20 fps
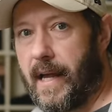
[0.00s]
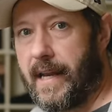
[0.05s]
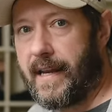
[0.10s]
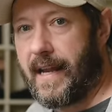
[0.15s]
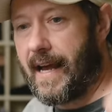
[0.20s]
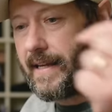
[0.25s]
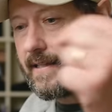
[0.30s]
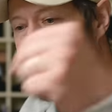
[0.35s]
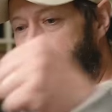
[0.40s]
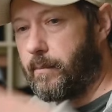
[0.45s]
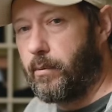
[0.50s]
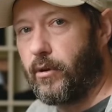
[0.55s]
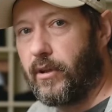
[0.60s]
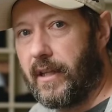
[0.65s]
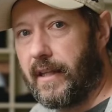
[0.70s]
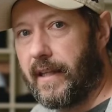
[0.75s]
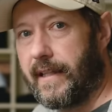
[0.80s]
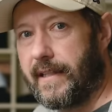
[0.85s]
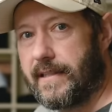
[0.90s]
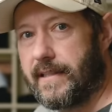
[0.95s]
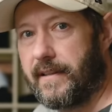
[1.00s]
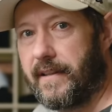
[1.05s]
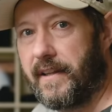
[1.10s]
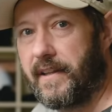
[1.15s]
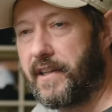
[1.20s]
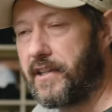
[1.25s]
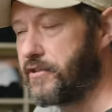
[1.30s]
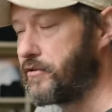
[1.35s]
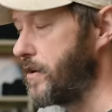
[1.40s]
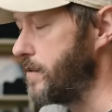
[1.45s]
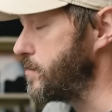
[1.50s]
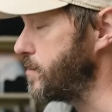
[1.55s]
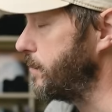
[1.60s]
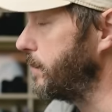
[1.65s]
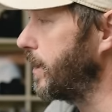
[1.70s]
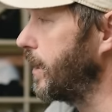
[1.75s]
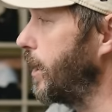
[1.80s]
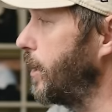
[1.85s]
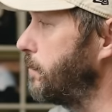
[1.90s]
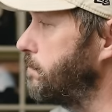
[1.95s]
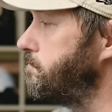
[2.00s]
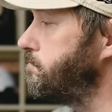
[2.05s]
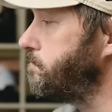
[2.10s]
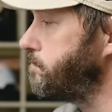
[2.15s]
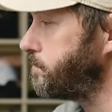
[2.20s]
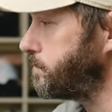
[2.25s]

a NAS, I'll put the links in the description below.